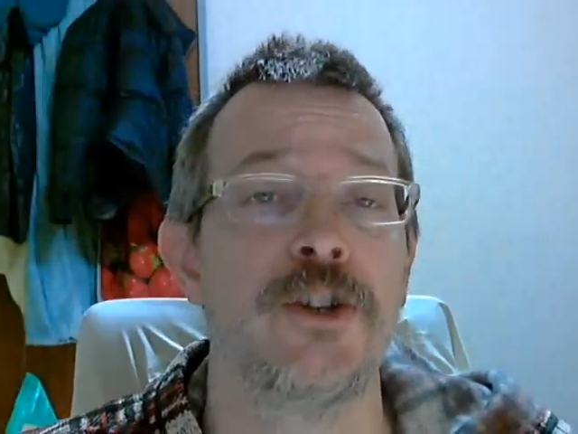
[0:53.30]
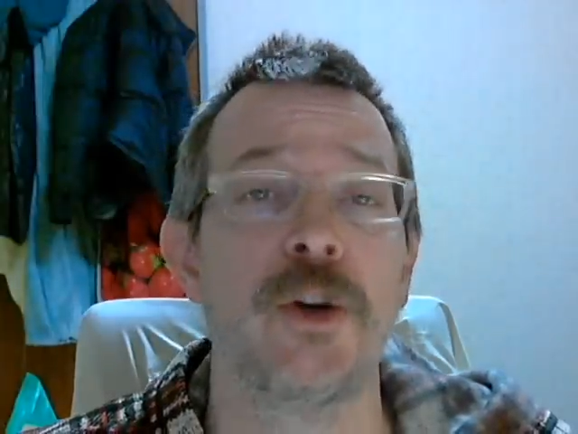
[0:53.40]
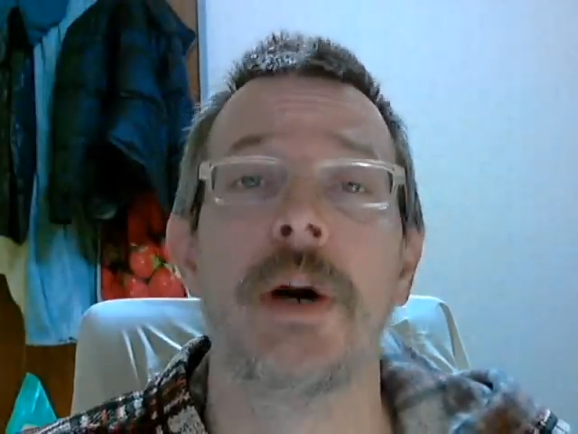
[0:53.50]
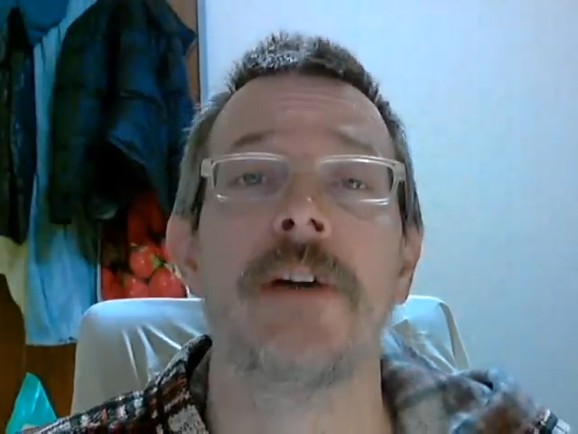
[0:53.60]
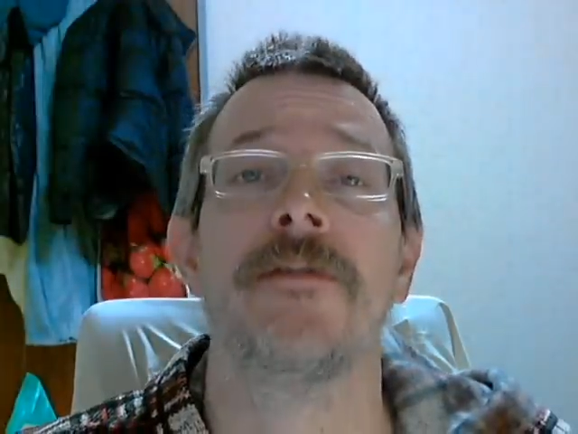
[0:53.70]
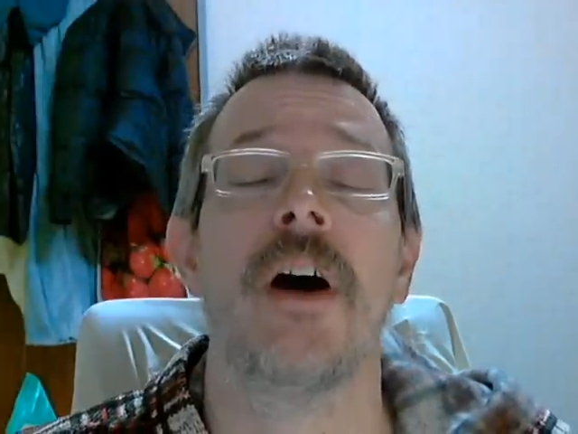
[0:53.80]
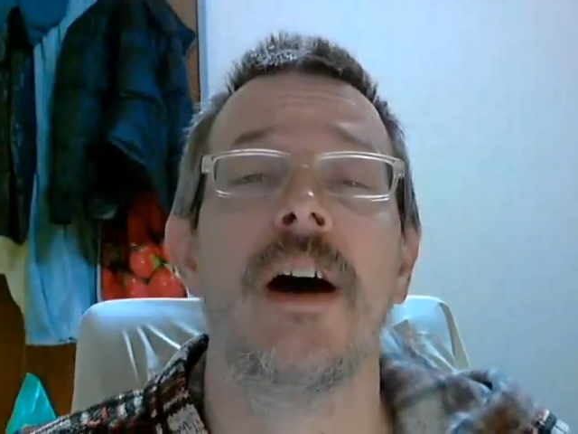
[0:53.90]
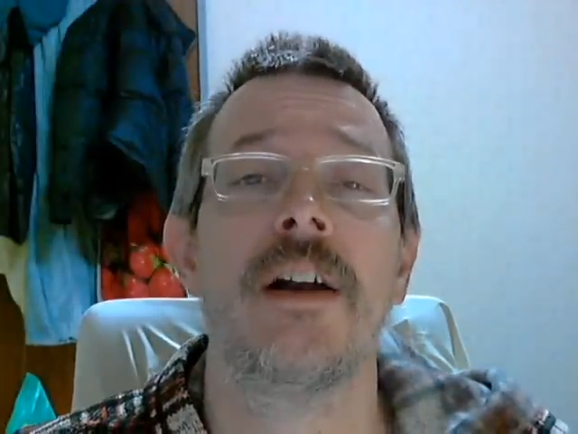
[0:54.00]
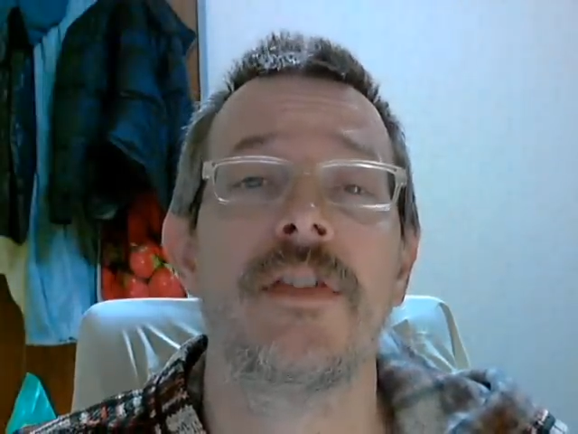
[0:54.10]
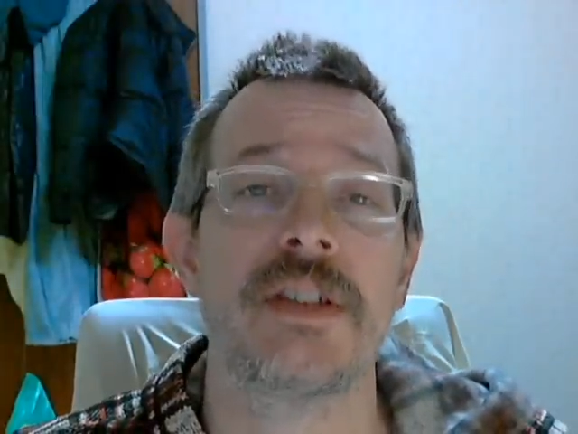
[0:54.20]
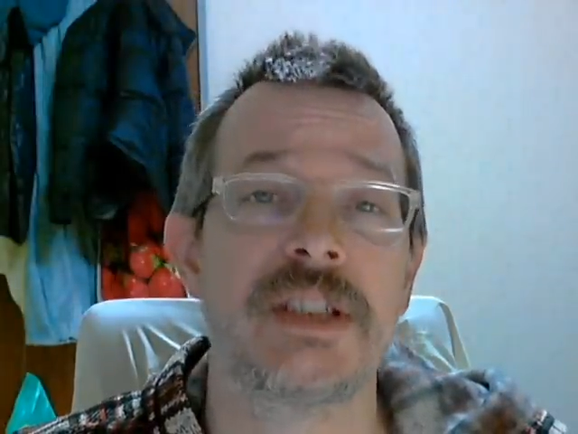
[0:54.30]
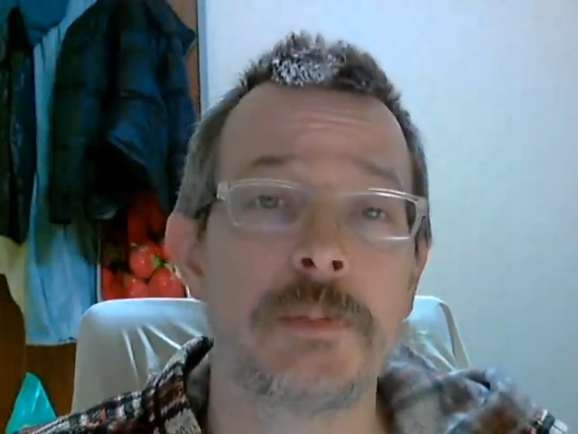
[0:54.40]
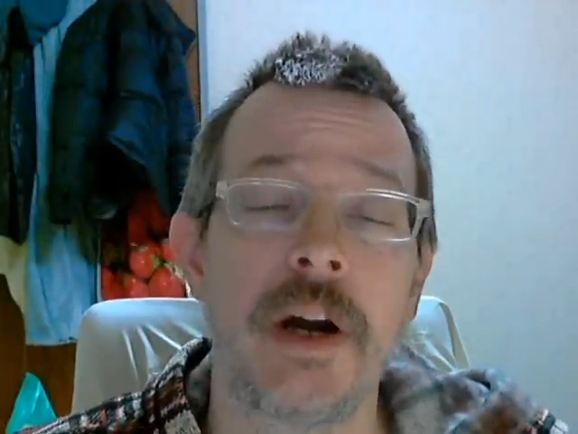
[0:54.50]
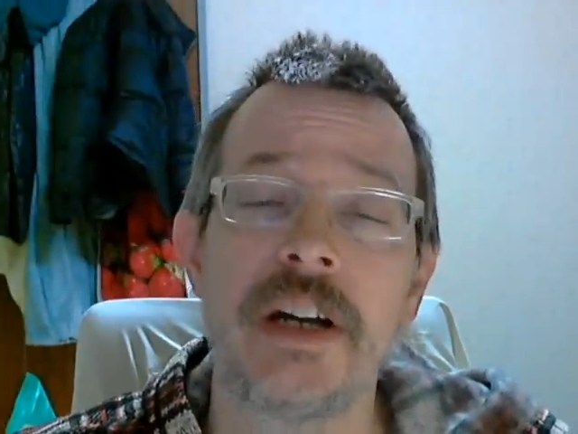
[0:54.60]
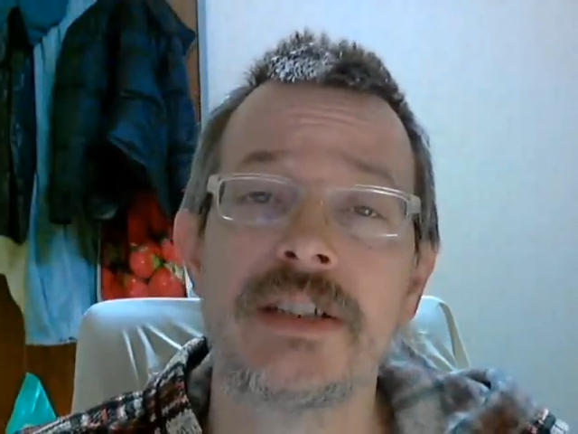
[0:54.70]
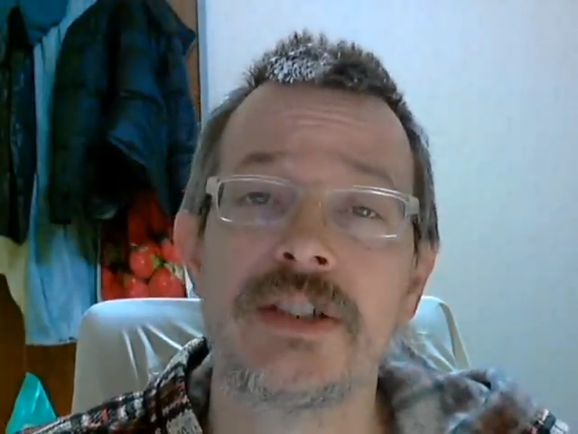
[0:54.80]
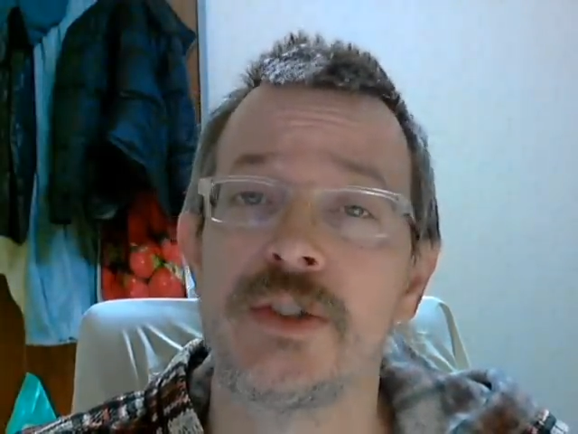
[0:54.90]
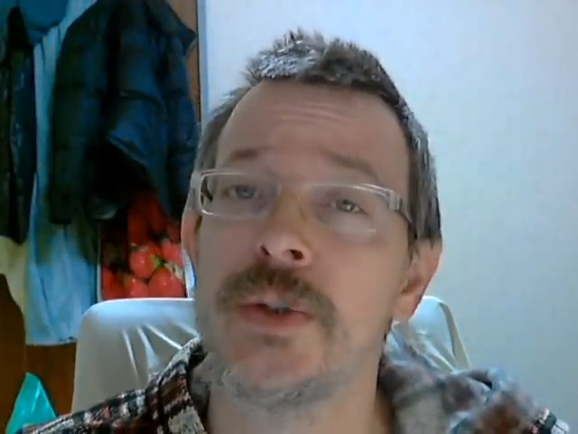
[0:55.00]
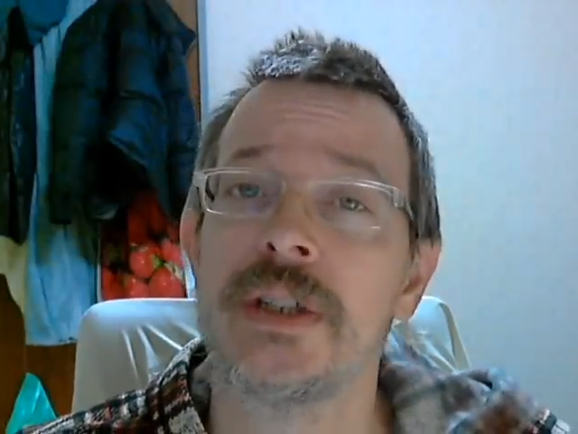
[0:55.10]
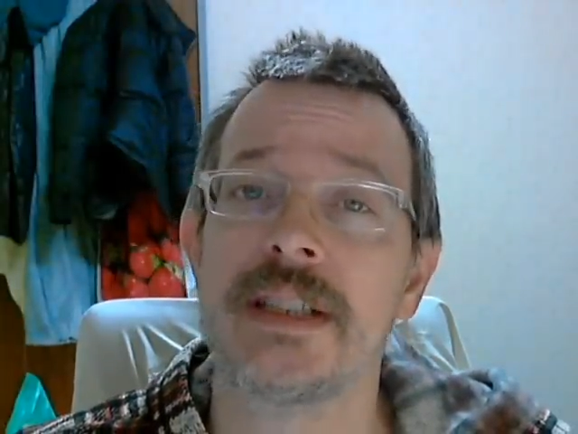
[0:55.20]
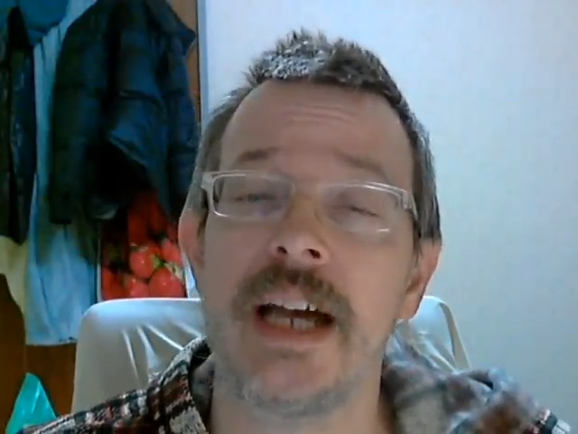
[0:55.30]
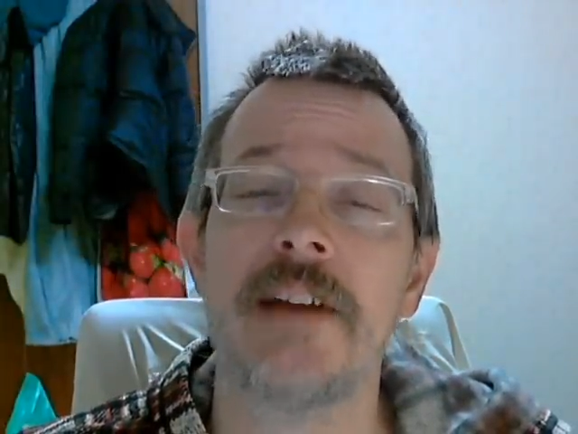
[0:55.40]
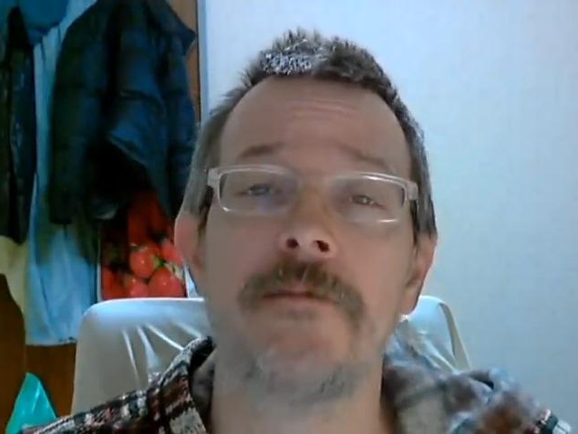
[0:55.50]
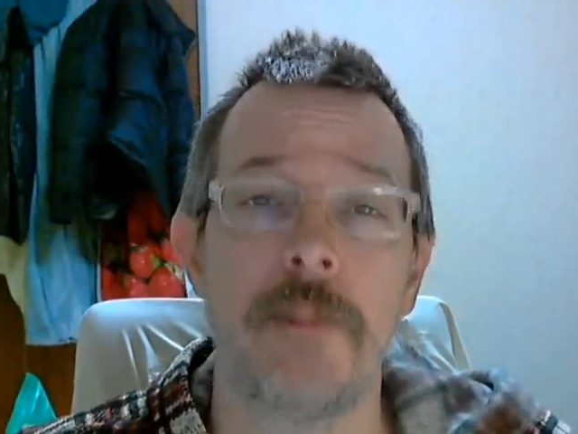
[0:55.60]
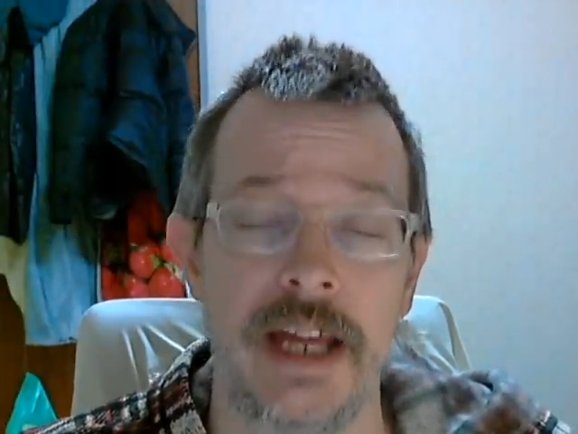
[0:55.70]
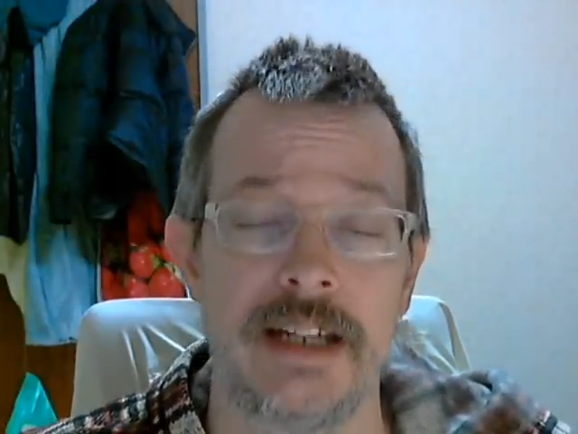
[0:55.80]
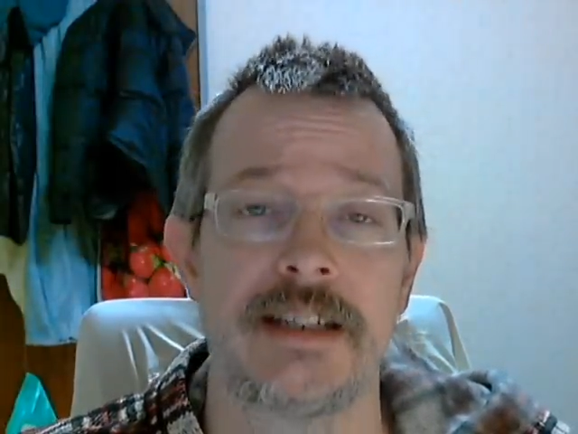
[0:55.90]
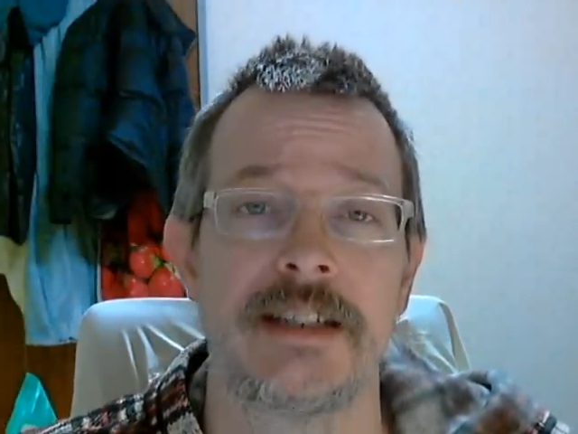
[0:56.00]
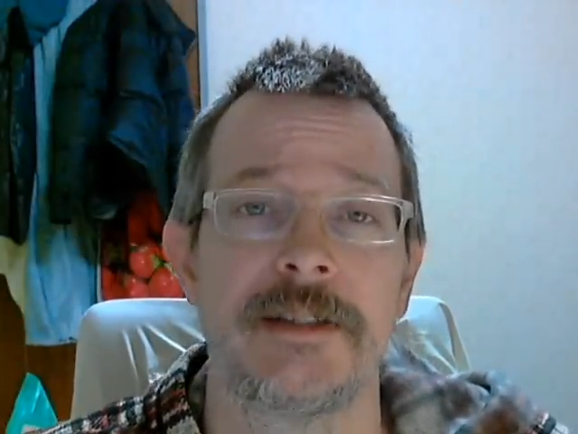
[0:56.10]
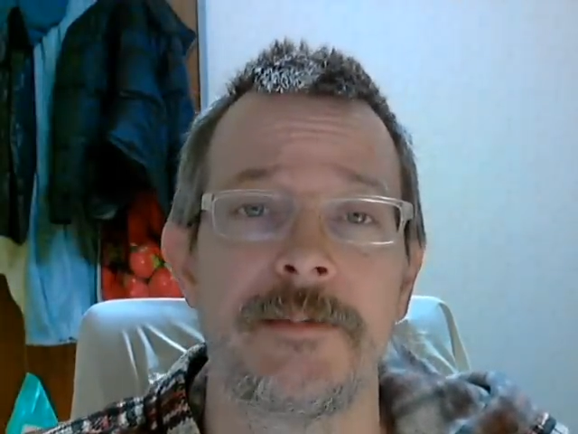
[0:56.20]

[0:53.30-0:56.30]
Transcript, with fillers: You're by far the smartest students I've met.